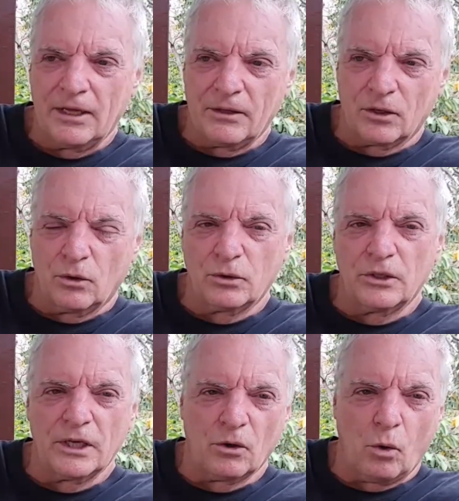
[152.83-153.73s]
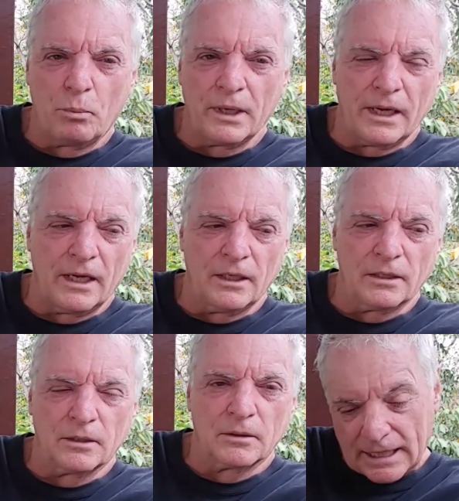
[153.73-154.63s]
They'll go to the open
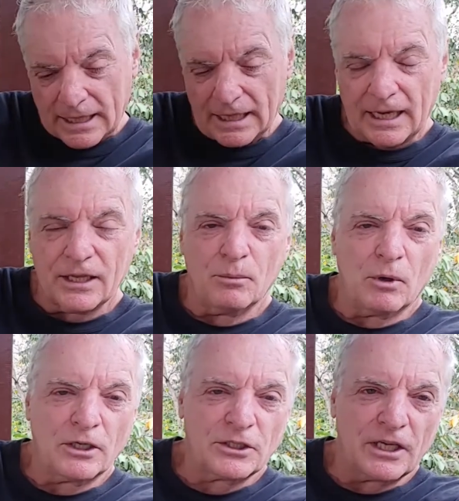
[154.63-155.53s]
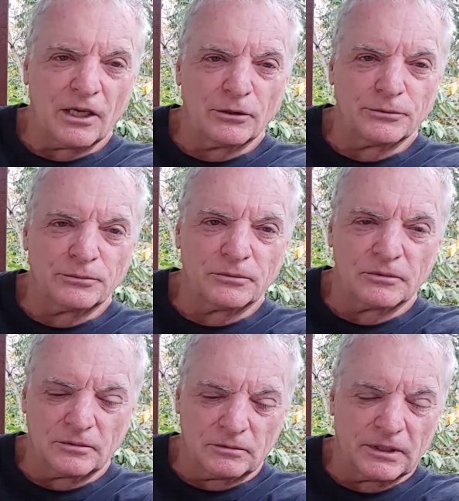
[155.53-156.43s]
end and they'll march down,
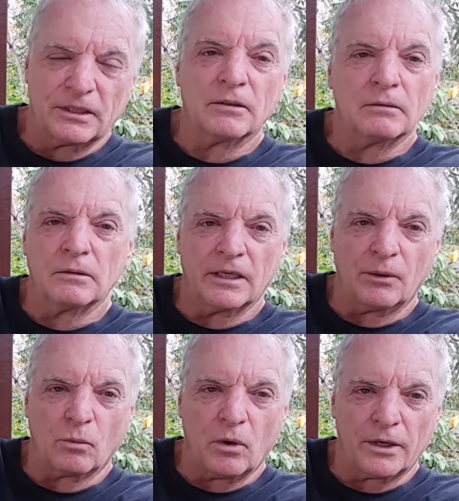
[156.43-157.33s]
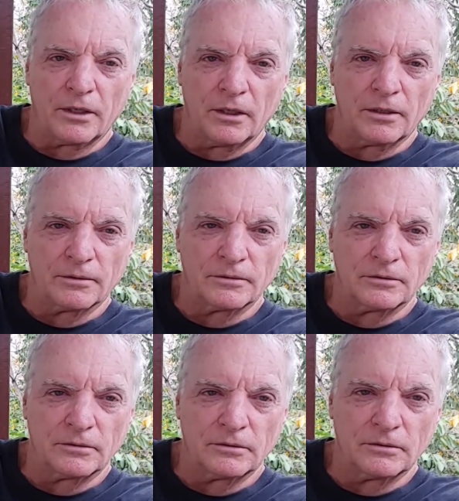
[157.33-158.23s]
get water.
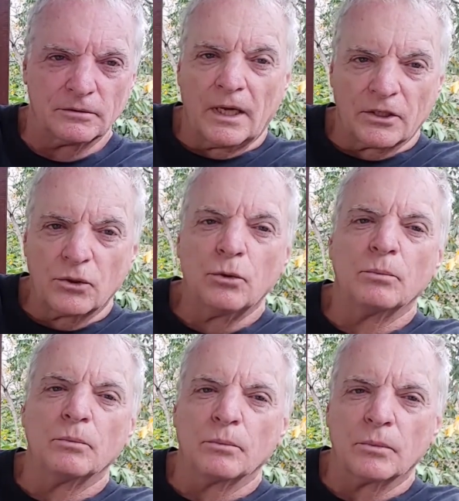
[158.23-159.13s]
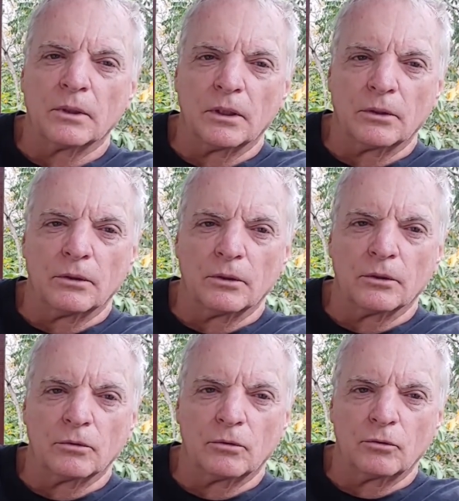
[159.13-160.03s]
I assume that they're
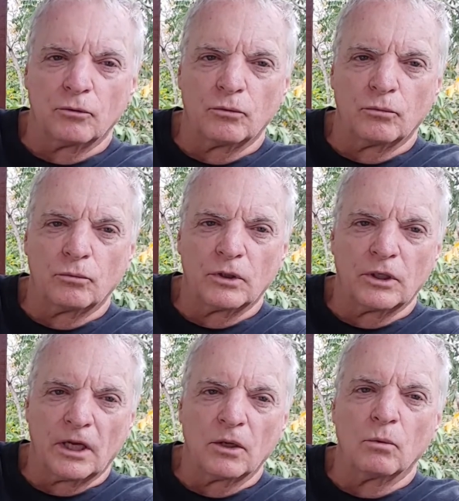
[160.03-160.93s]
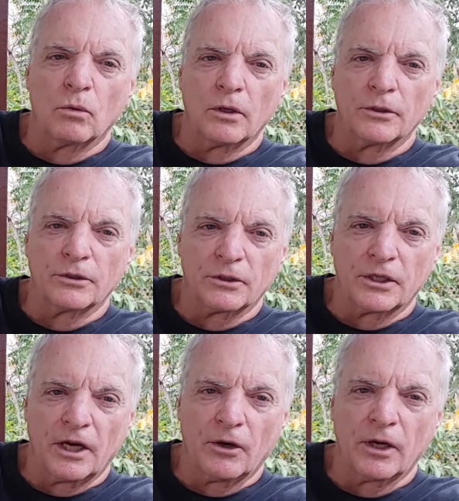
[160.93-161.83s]
getting water to
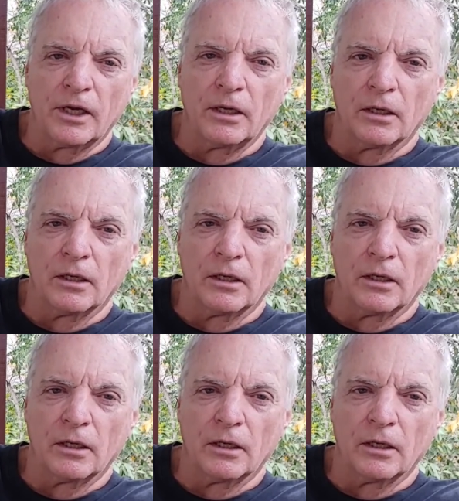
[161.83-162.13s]
carry.